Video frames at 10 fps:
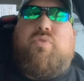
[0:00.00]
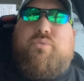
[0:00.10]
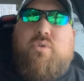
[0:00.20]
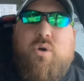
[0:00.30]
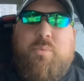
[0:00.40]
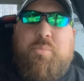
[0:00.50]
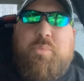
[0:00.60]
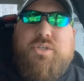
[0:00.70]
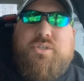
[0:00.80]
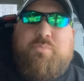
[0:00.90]
throw up a
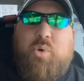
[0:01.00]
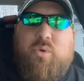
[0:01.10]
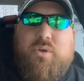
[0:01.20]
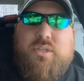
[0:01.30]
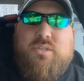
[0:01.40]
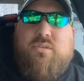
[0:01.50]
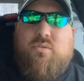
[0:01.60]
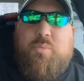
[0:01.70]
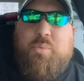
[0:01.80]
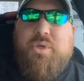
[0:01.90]
bunch of points,
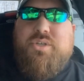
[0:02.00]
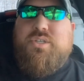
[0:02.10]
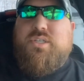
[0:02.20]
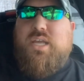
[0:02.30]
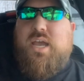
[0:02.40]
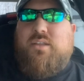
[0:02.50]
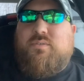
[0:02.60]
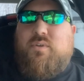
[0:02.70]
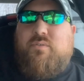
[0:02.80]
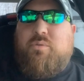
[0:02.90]
throw up a bunch of stats
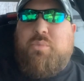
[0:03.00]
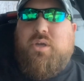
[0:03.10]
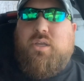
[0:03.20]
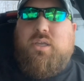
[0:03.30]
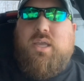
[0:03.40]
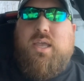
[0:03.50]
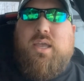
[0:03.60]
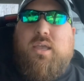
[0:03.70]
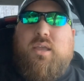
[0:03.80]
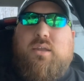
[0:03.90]
for everybody,
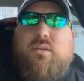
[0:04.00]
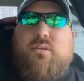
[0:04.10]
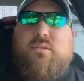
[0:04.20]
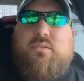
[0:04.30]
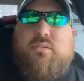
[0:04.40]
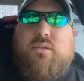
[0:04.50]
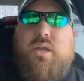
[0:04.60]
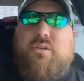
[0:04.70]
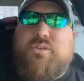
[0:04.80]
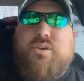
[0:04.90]
and
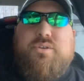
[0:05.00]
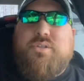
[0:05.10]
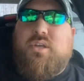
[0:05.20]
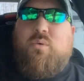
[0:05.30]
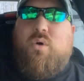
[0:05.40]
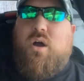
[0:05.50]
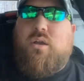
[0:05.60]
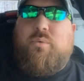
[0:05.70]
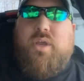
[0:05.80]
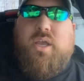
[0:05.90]
Arizona is going to
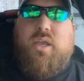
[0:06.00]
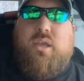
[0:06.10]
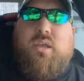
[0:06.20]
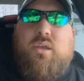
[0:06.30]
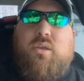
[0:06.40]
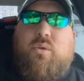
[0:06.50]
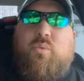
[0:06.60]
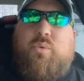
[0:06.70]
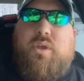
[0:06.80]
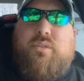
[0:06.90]
walk away
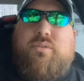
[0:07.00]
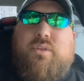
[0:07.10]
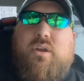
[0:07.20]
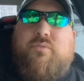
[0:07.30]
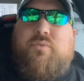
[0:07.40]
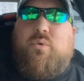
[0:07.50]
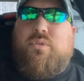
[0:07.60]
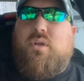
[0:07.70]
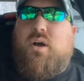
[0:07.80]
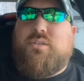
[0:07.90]
with their
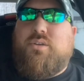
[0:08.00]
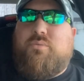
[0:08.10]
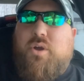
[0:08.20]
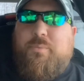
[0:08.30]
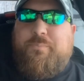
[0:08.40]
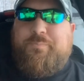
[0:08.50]
4th loss in a row.